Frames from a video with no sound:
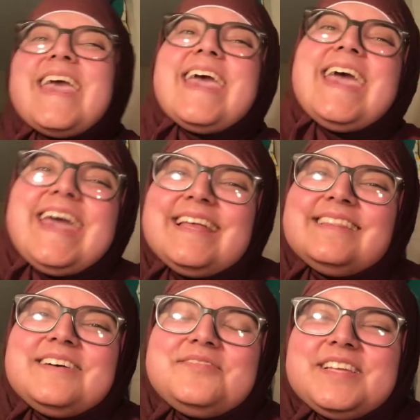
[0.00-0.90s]
Hey
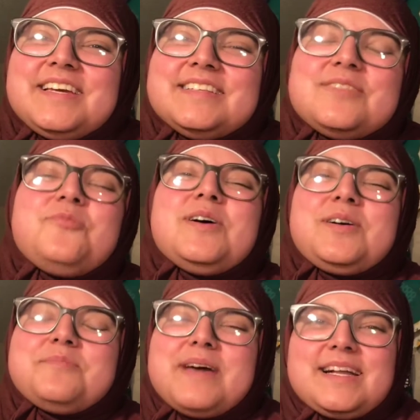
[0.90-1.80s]
lovelies,
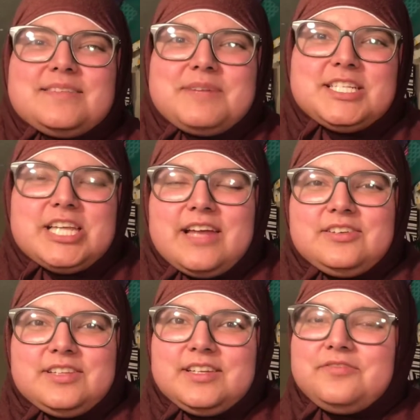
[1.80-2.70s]
welcome back to my
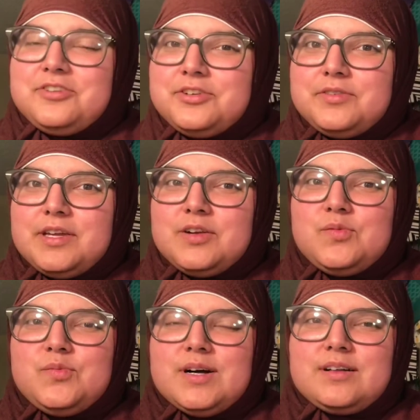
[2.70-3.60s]
channel, and if you're new here,
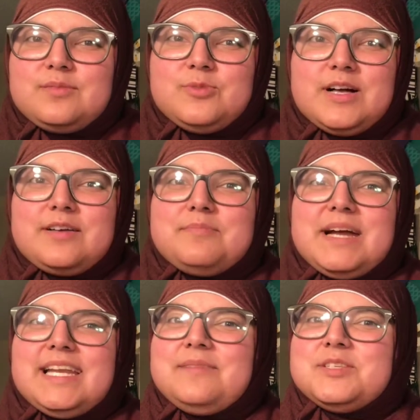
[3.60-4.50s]
welcome. My
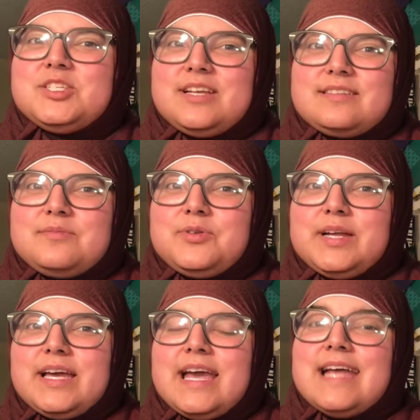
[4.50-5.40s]
name is Jessica
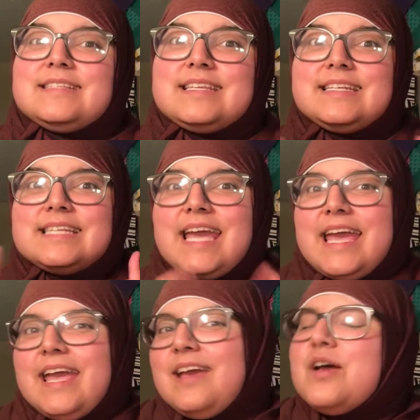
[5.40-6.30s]
Maria, and
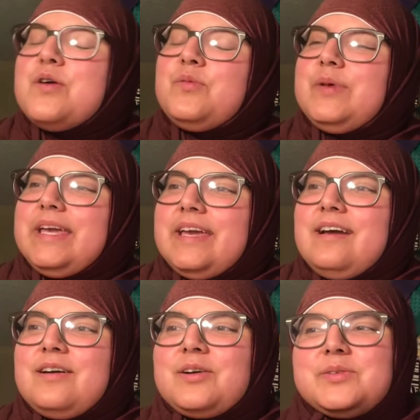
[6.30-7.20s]
today we
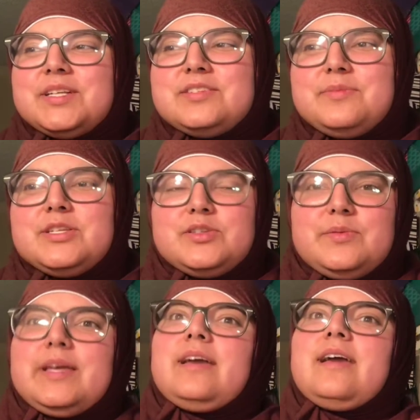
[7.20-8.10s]
are going to be
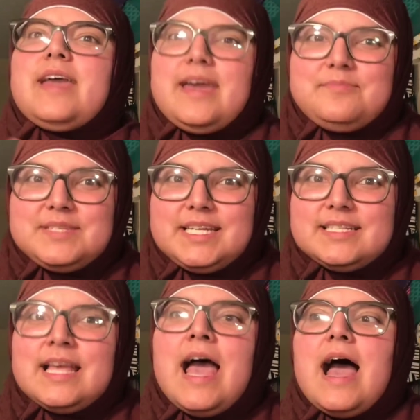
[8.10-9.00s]
doing
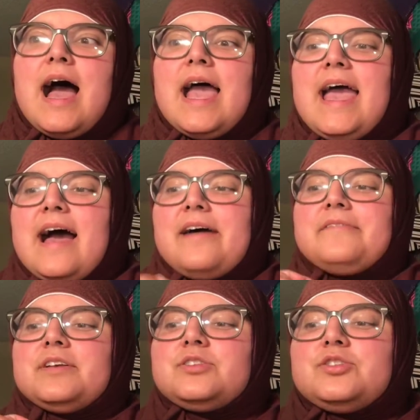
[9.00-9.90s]
empties. I have
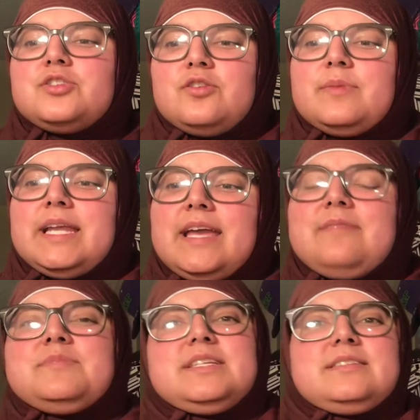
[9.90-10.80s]
so many
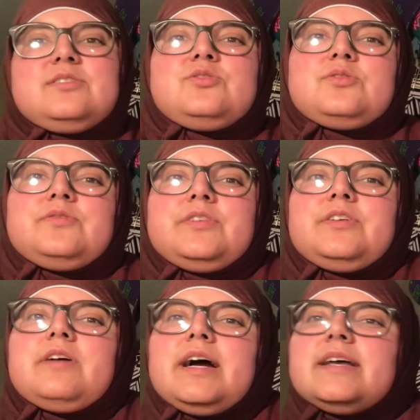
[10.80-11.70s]
empties in store for you
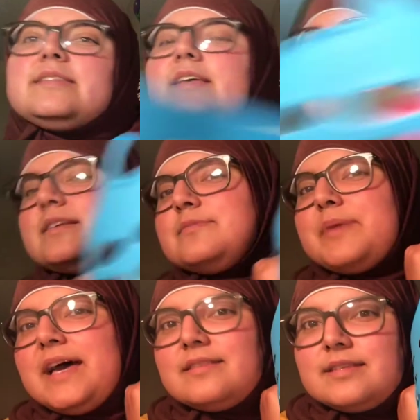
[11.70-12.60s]
guys. It is
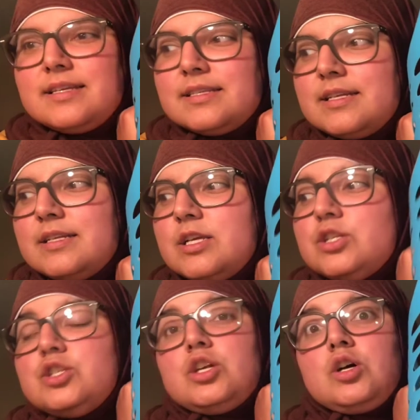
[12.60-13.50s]
bath season,
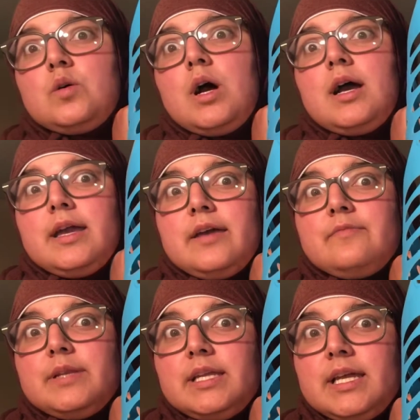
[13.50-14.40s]
so I have
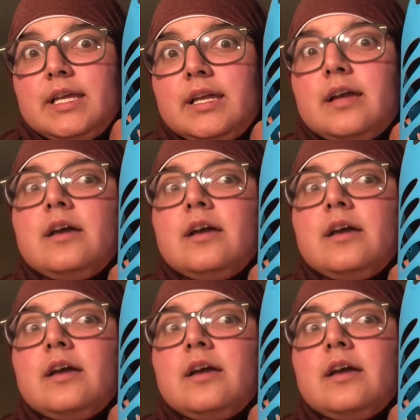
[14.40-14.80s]
been getting